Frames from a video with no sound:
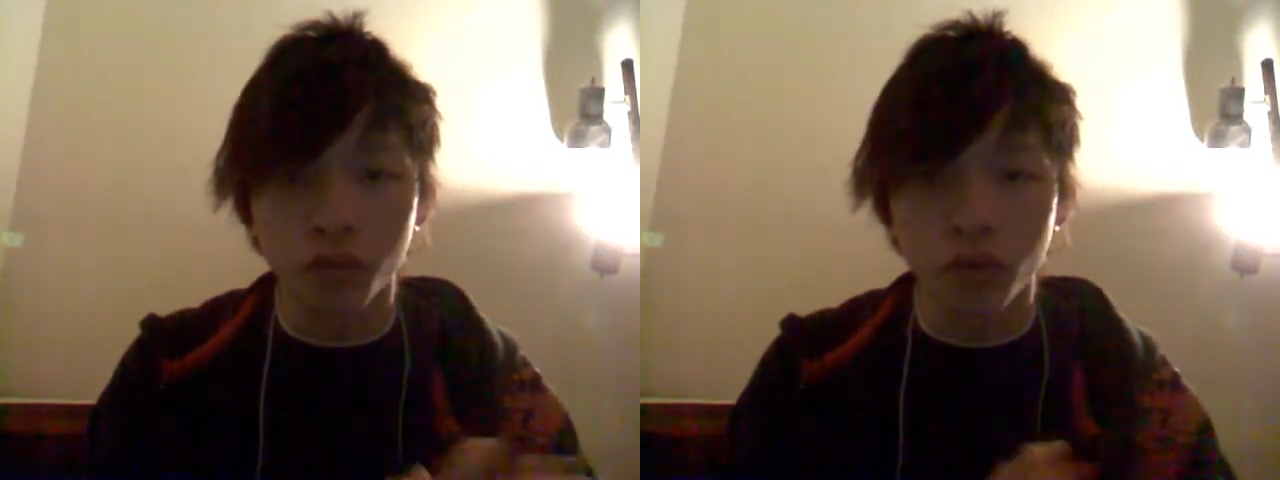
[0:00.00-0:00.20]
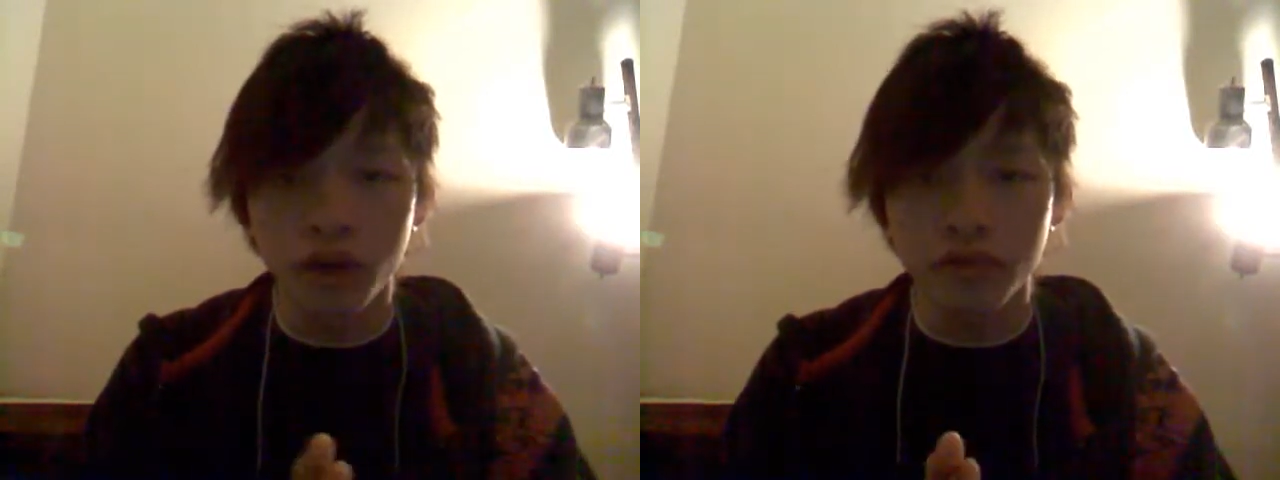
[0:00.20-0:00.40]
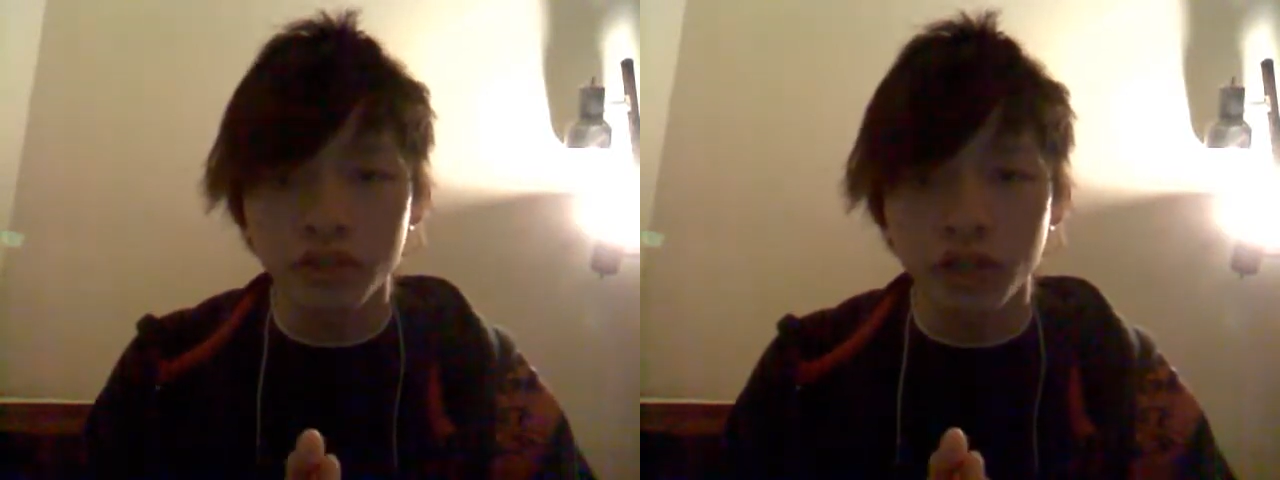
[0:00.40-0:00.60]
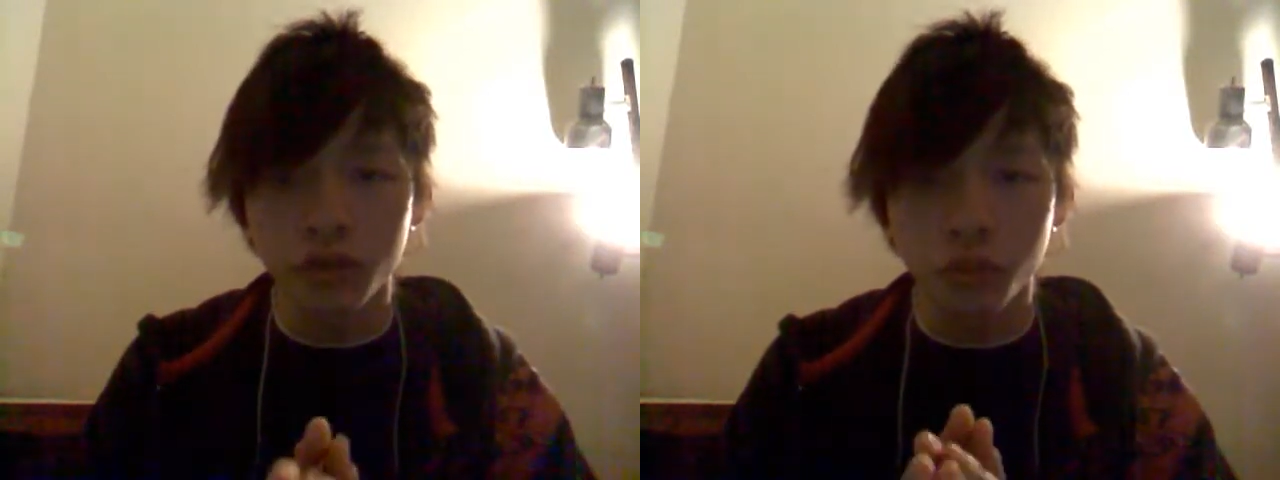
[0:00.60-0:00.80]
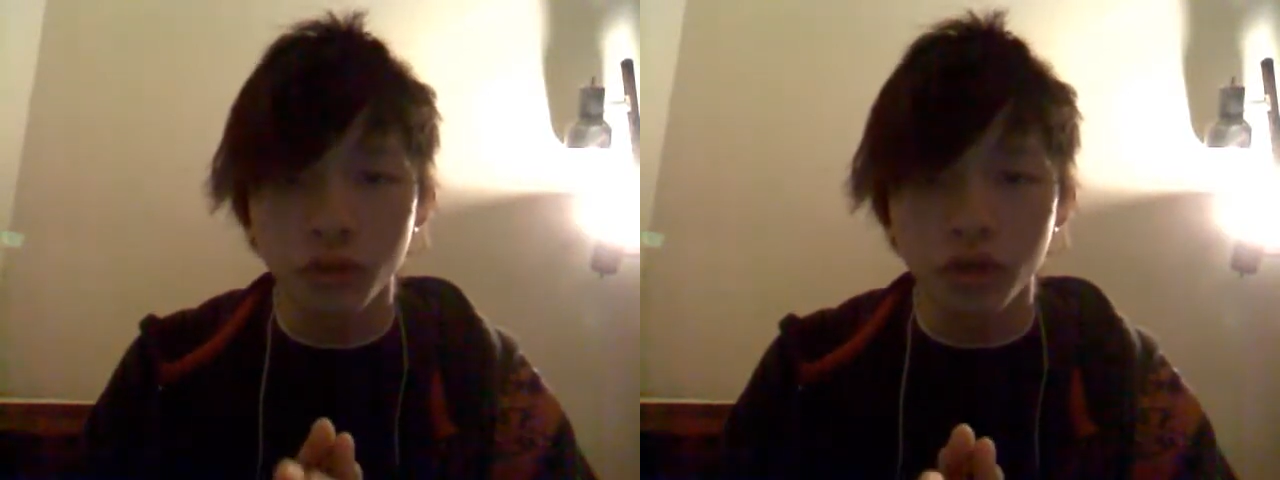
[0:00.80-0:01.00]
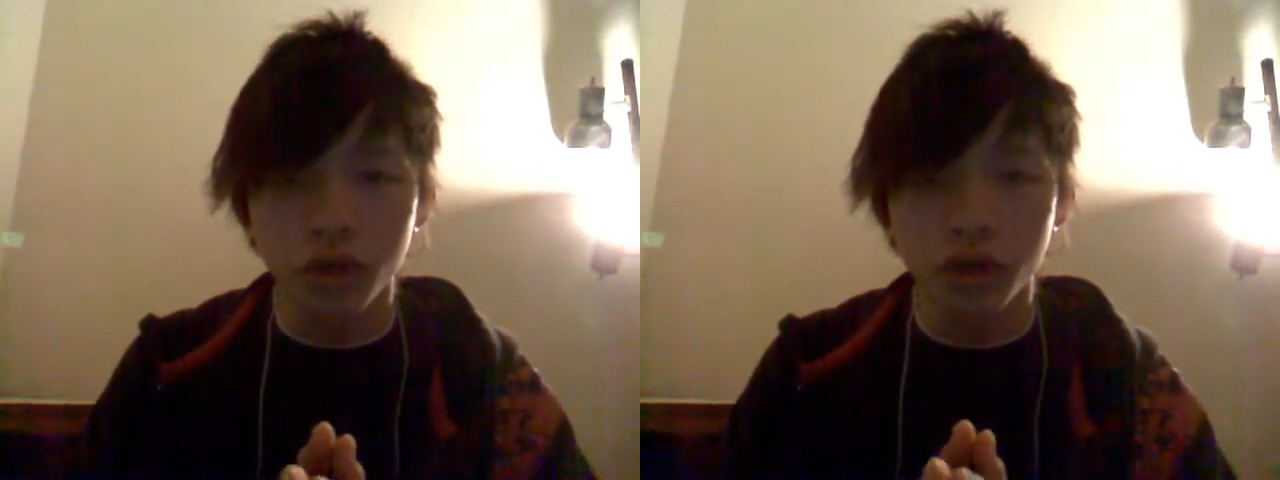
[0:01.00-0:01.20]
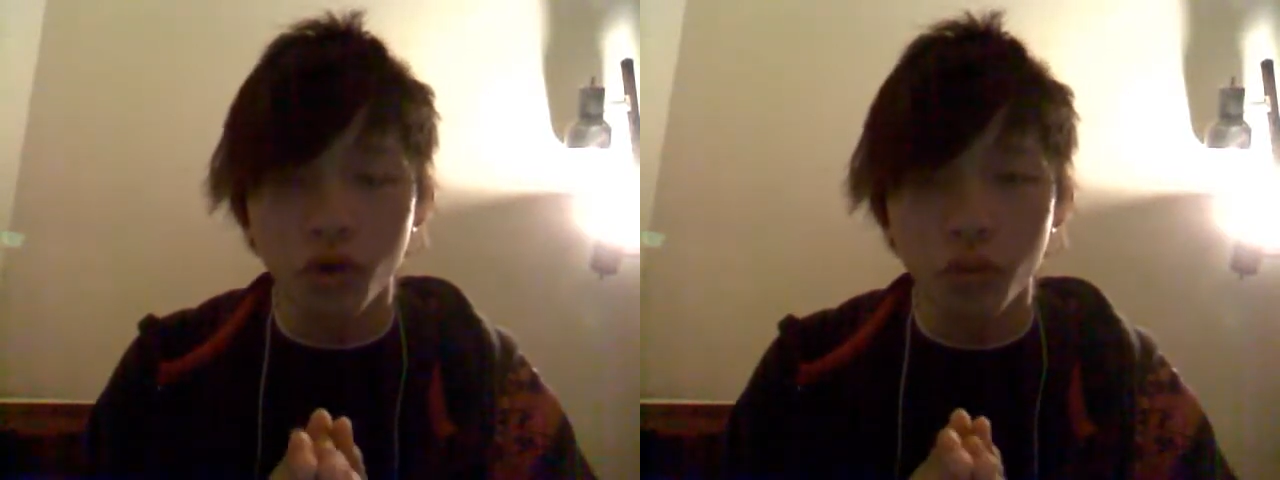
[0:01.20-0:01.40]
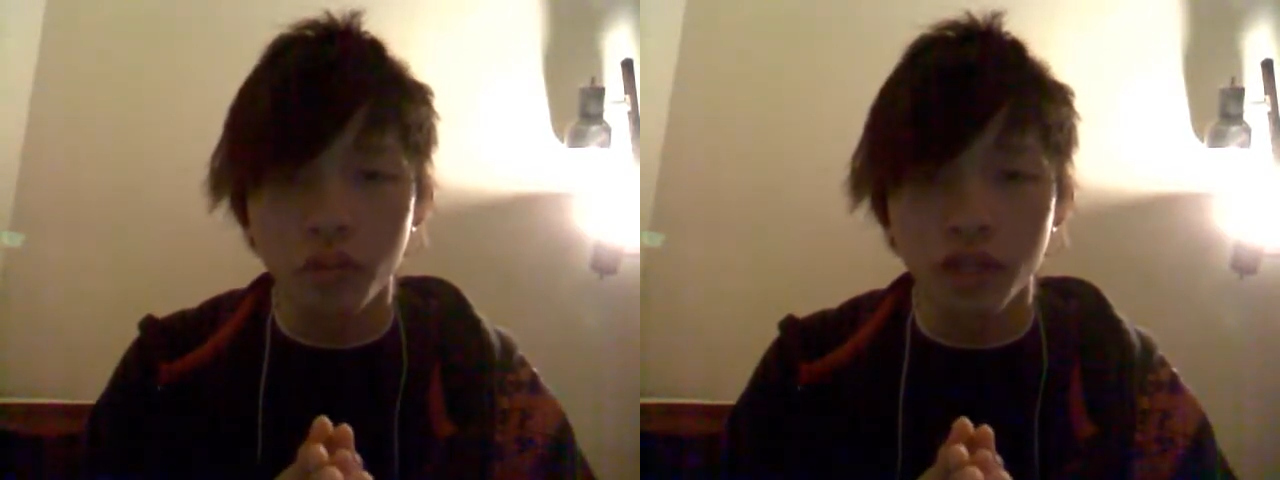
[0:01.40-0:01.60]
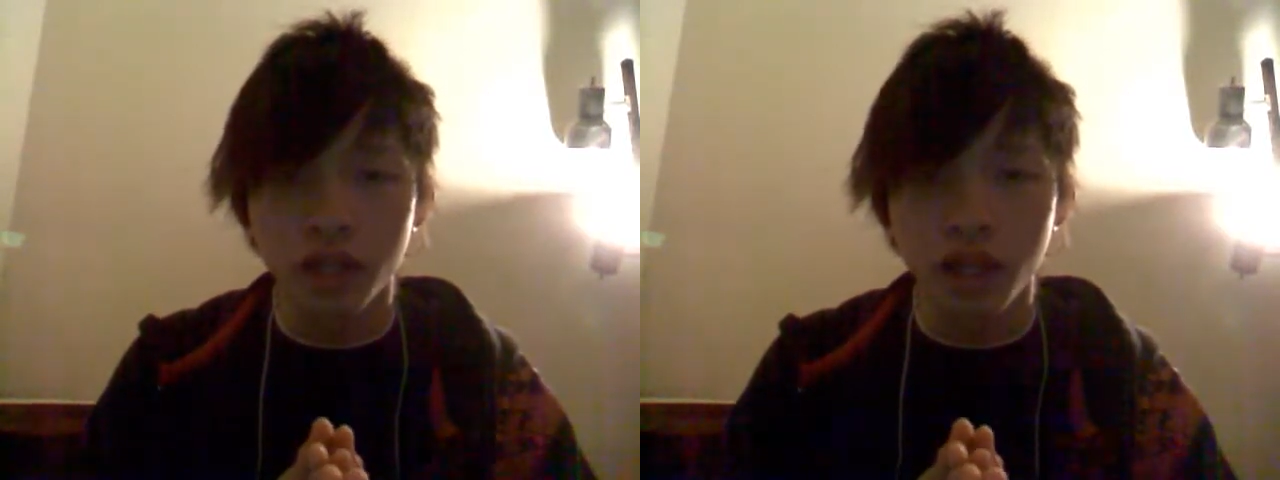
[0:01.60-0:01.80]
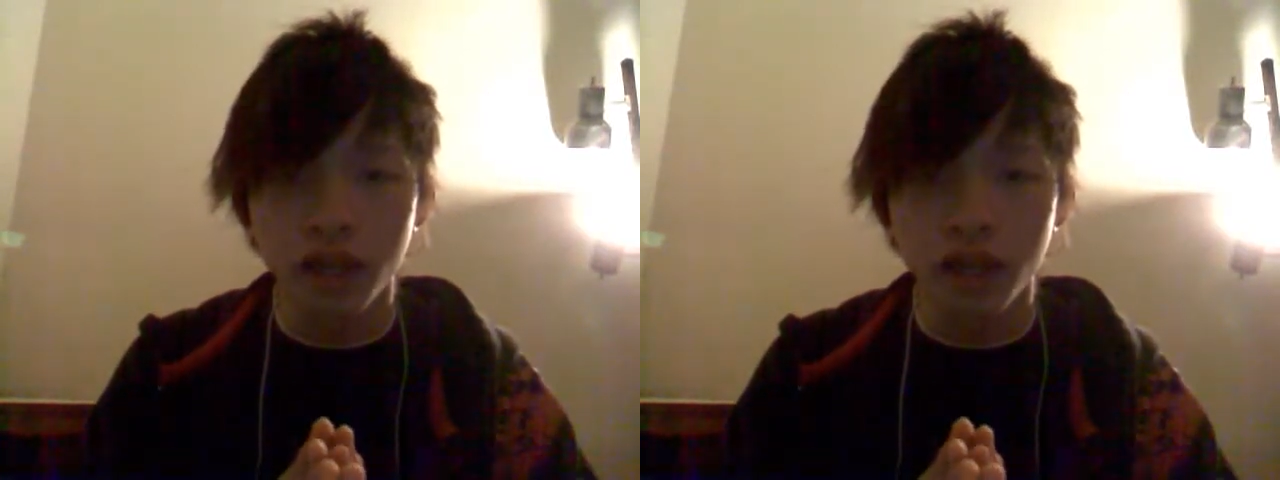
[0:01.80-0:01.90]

whatever side you weren't on open